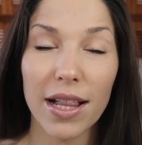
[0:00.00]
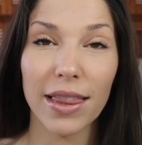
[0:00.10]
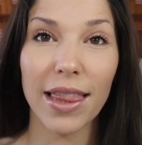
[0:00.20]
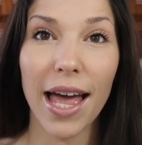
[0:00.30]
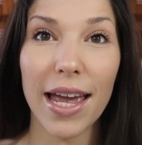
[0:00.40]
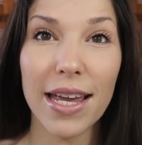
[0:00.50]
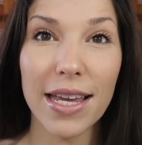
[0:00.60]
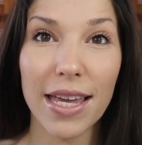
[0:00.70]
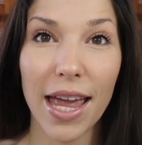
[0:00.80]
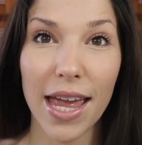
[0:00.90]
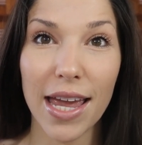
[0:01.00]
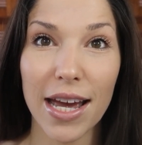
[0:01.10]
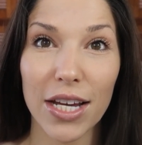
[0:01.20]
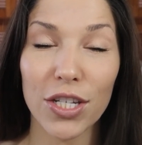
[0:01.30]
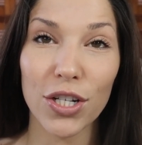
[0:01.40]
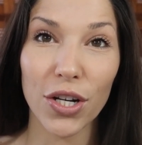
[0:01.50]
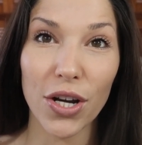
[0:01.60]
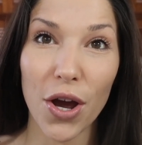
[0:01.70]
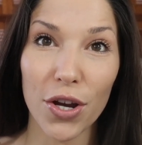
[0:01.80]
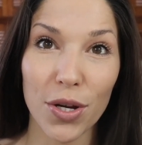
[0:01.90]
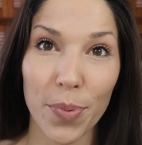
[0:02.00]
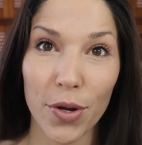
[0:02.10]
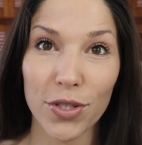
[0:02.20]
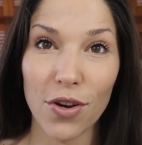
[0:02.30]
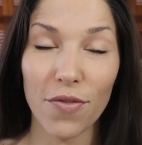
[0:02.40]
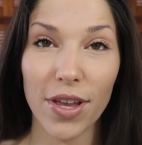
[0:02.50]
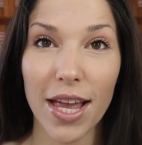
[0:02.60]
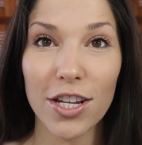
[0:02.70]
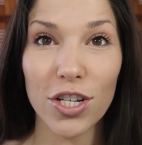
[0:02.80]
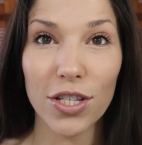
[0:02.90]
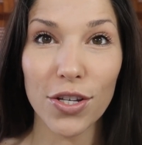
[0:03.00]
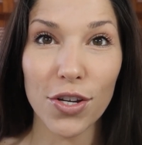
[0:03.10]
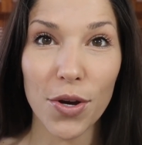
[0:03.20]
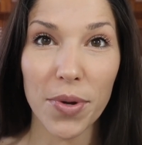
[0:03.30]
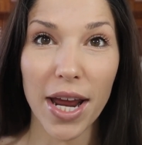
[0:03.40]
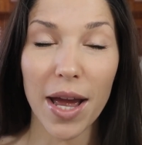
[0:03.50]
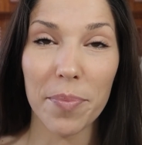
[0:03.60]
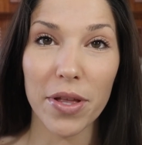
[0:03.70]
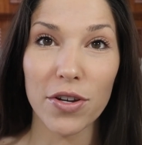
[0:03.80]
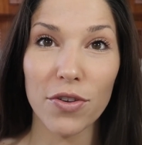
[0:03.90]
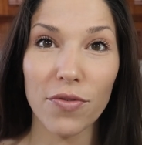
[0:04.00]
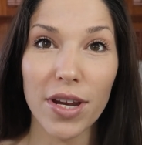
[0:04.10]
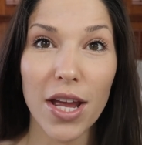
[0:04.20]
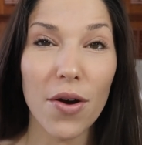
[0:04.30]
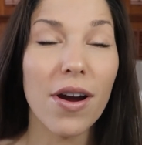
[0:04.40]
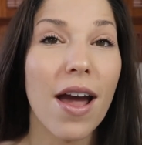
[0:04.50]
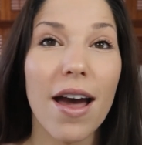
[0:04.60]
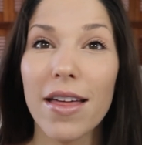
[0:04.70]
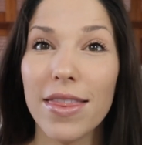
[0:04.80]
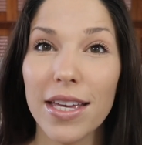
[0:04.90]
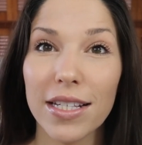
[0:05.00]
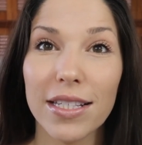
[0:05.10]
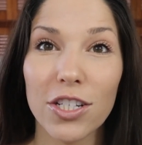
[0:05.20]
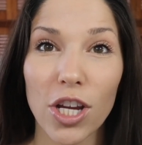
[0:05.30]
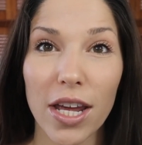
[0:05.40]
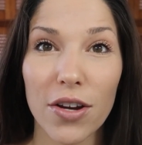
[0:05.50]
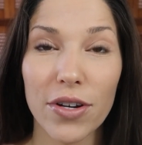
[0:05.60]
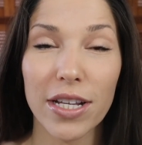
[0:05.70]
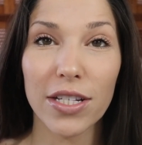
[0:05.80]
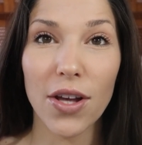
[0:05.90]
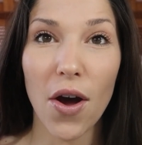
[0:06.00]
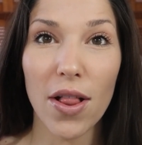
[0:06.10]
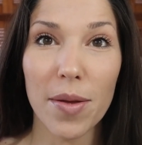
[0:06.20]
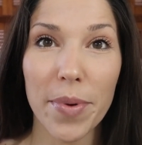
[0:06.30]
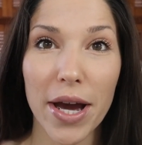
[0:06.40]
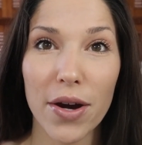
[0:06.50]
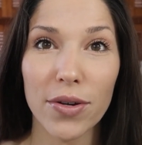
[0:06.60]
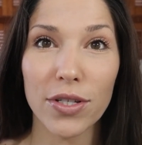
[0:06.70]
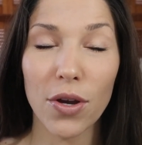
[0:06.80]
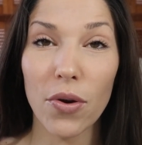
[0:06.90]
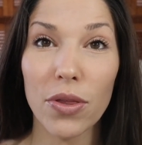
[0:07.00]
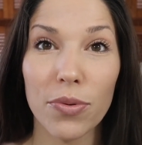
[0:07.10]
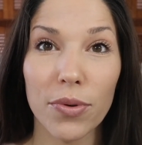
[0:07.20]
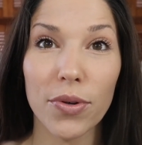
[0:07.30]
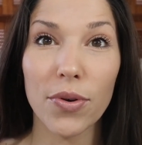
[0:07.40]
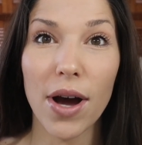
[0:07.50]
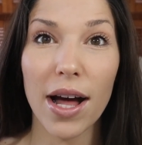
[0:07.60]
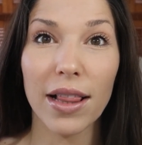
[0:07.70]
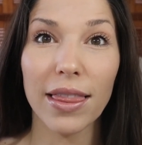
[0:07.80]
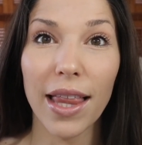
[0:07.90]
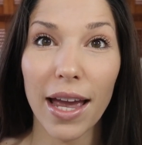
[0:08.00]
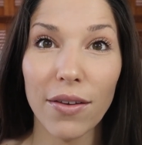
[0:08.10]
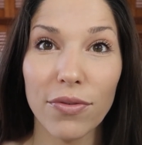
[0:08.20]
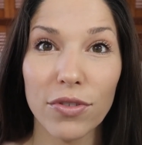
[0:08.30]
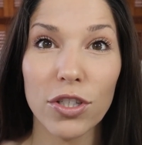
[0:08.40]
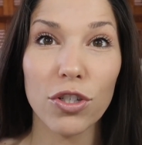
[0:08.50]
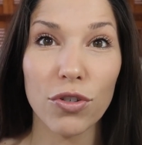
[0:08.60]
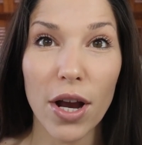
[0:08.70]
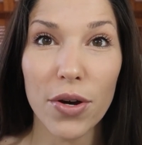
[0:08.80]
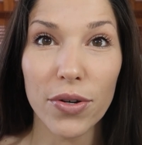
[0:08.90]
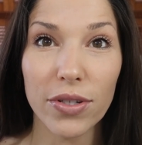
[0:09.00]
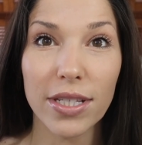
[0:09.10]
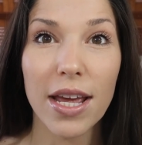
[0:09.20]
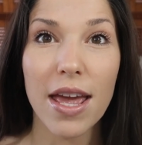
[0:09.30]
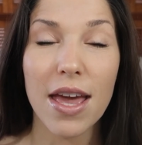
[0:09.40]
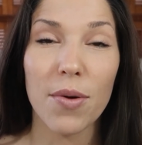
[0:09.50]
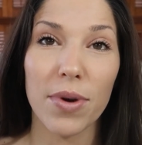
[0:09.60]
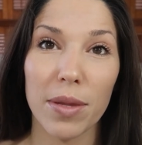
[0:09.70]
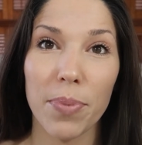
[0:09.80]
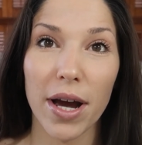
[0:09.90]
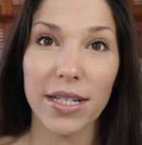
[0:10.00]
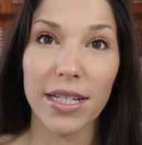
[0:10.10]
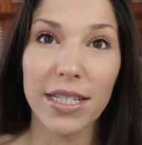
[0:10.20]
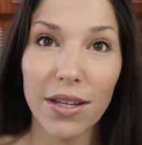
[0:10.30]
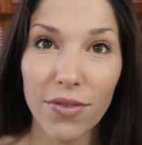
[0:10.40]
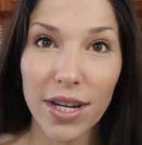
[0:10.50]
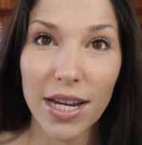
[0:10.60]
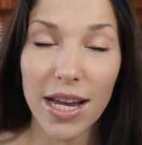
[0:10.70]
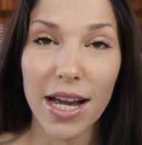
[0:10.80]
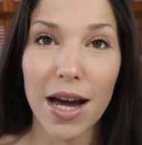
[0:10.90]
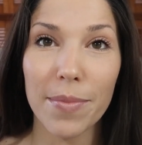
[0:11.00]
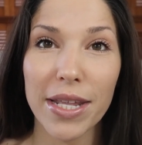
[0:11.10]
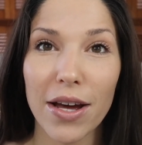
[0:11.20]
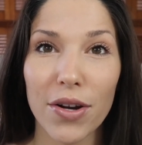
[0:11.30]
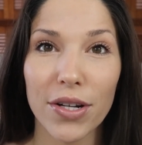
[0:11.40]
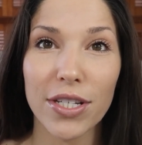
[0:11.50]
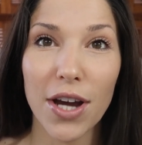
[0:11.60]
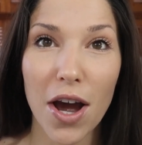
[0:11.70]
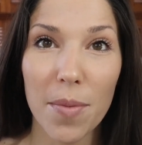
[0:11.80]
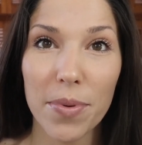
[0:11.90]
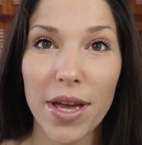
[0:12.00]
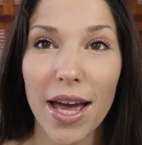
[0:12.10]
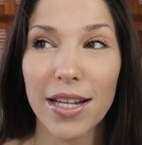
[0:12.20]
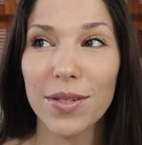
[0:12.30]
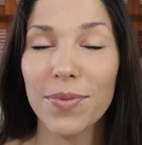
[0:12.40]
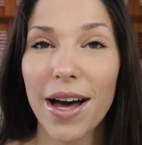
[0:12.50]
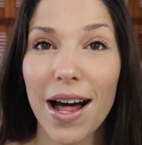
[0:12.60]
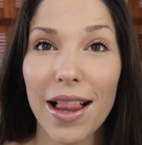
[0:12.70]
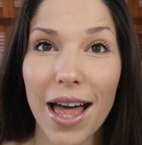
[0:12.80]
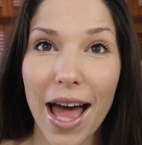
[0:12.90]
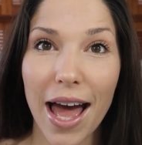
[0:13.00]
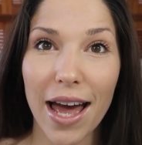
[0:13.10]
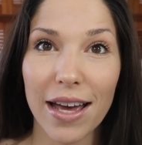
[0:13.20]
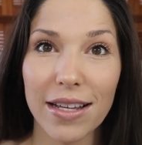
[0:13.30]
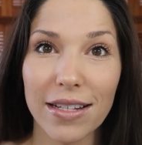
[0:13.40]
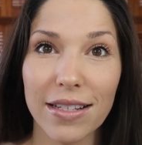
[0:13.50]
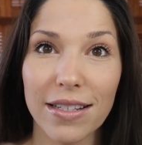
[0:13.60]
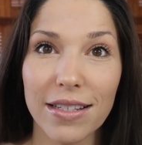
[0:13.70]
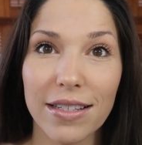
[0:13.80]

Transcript: like, and turn on your post notifications so you know when I upload a new video. This channel is all about going through life struggles with positivity and coming out on top, as well as